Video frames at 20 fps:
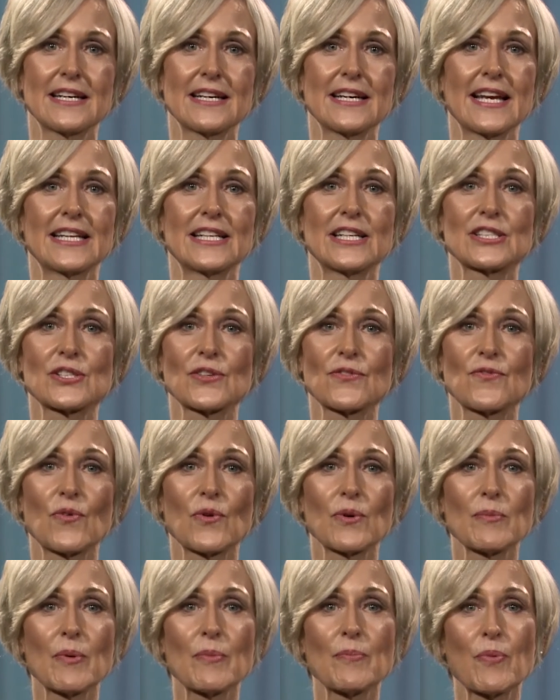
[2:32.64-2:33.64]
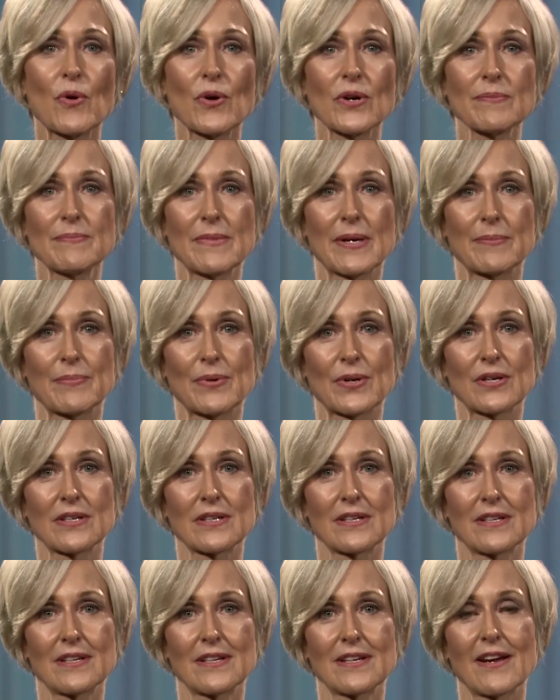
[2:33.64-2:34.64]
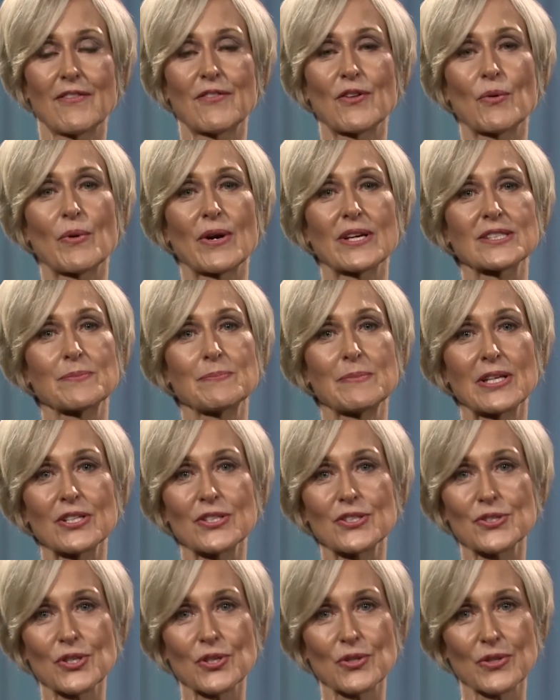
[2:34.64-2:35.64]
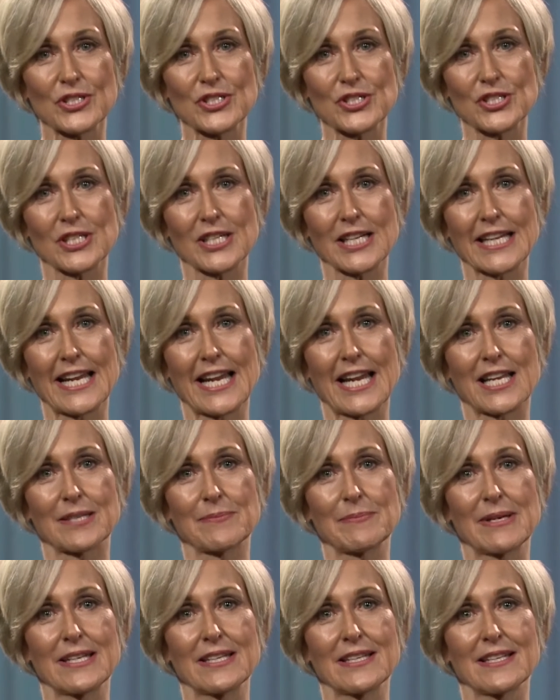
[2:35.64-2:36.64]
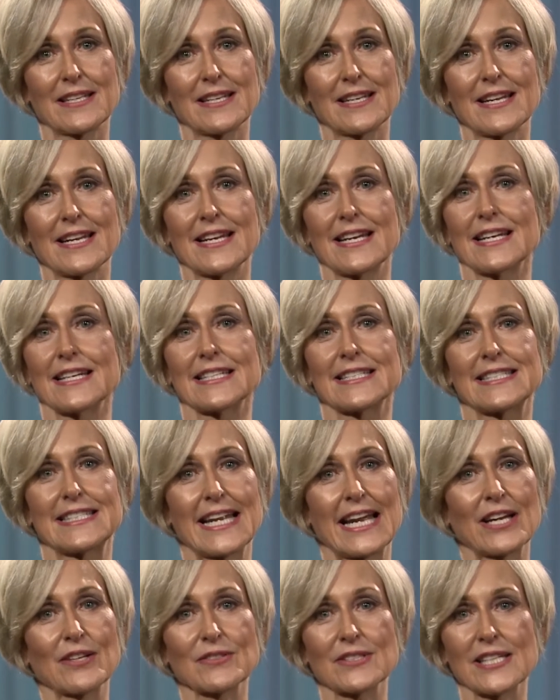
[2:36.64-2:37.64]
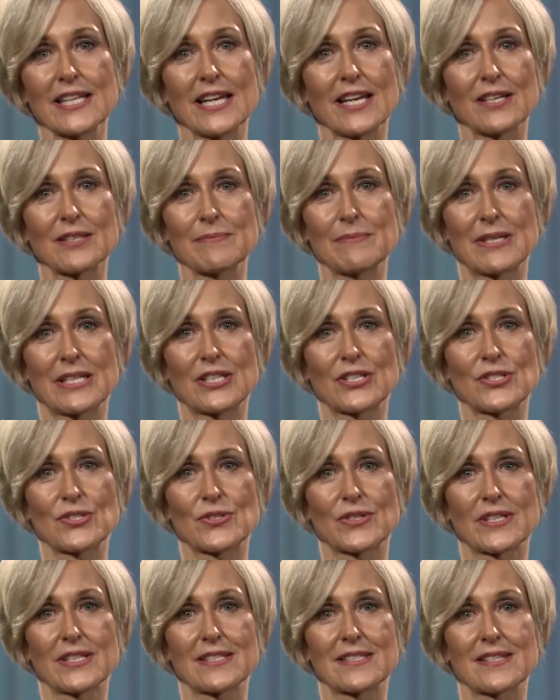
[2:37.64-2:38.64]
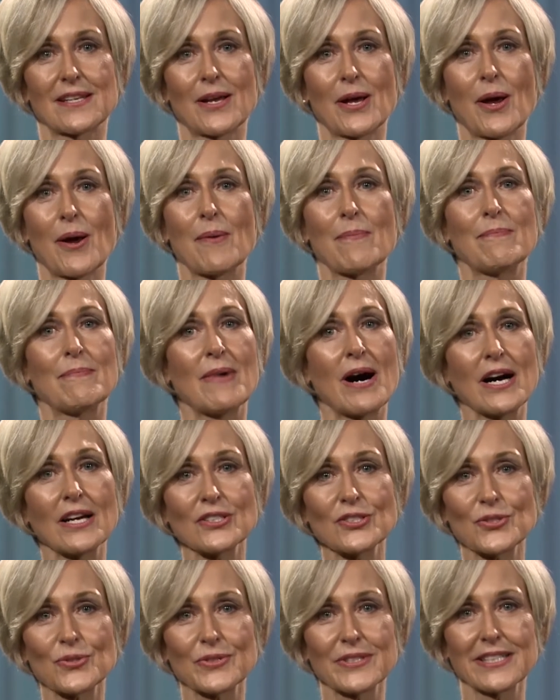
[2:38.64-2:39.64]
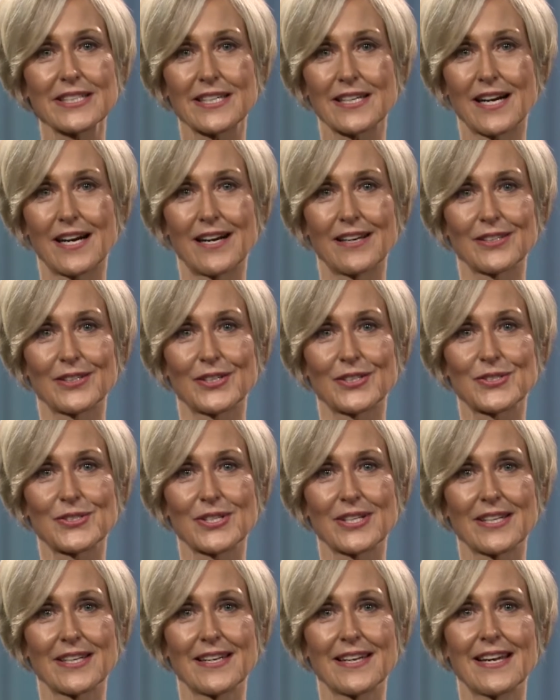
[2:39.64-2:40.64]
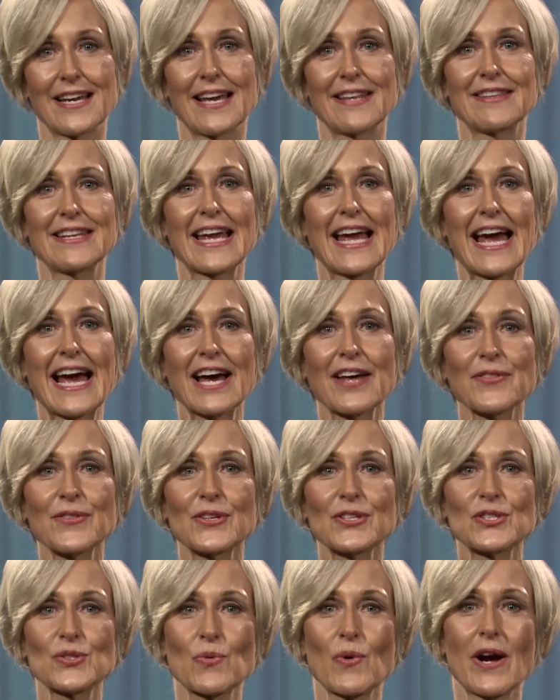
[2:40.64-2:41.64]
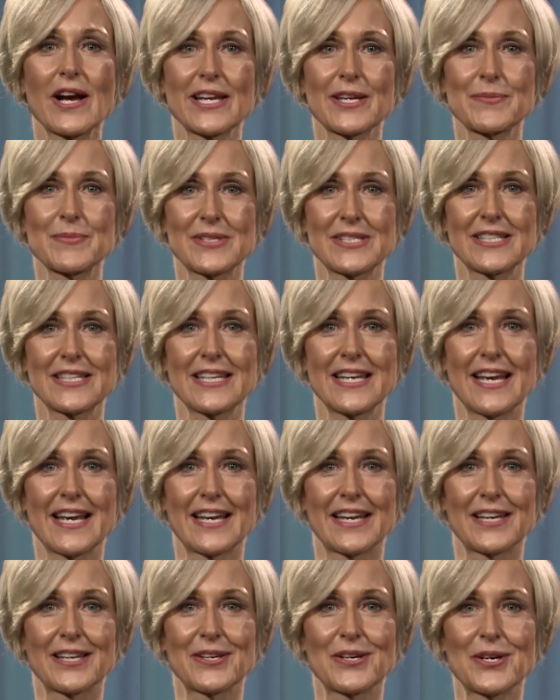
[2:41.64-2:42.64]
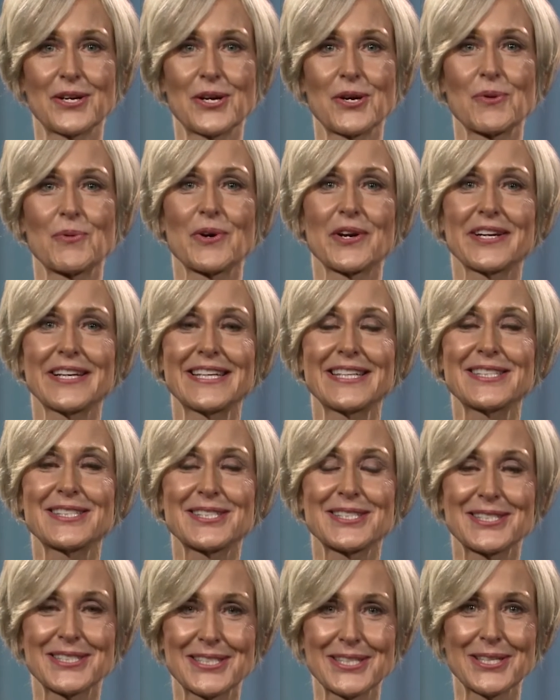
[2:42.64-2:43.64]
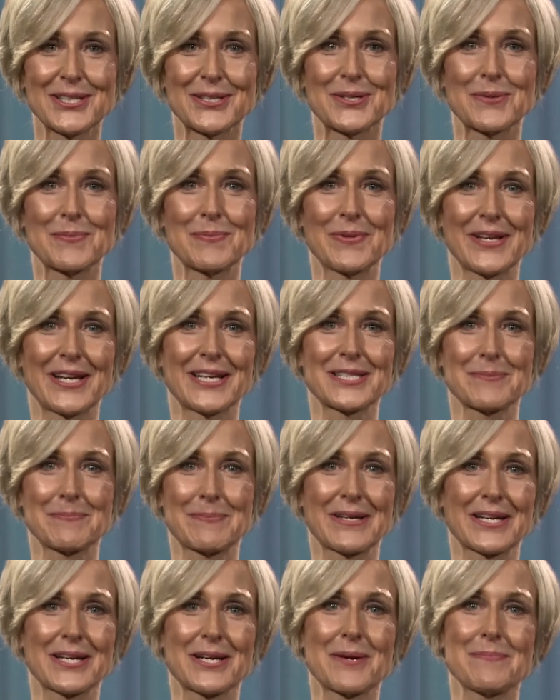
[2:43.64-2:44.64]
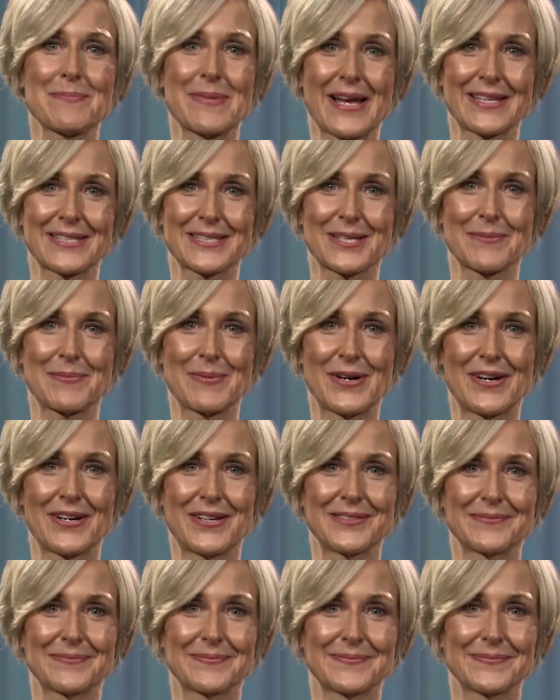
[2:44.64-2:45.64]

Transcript: and is a former board member of the Westminster Christian Academy, Downtown Ministries, Montreat College, and the Athens YMCA, where he still plays pickup basketball.